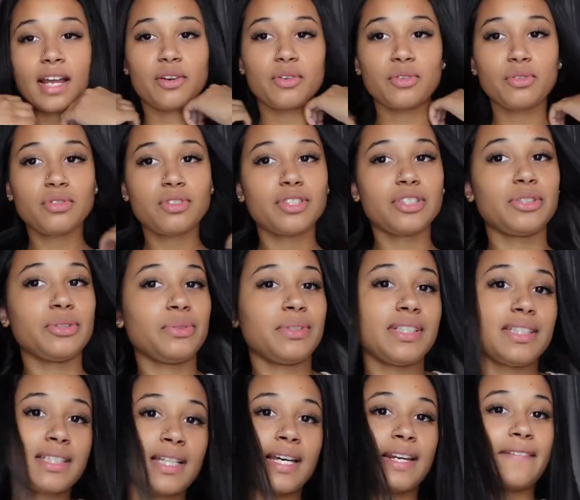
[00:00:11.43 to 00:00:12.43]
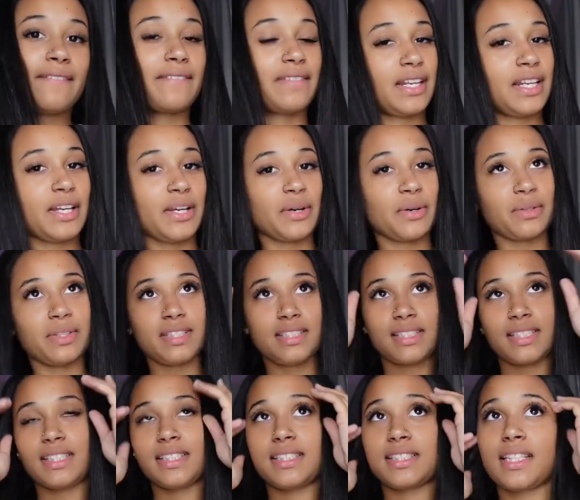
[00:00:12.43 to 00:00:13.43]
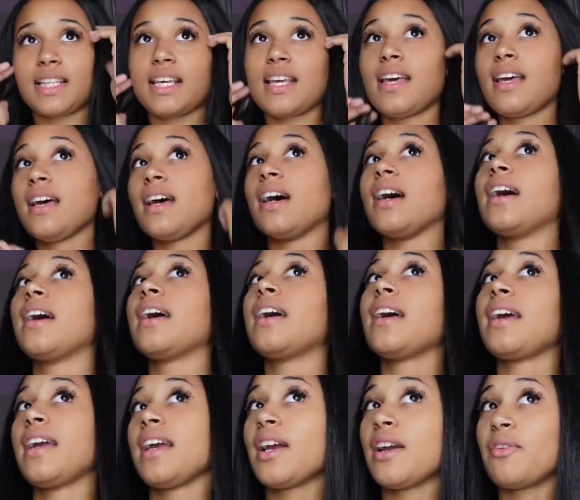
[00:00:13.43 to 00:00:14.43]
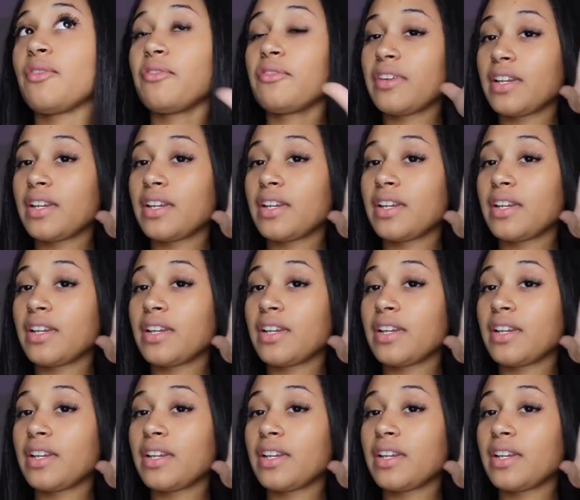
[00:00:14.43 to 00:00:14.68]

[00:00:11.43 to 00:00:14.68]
I don't usually do this kind of video. This is a hair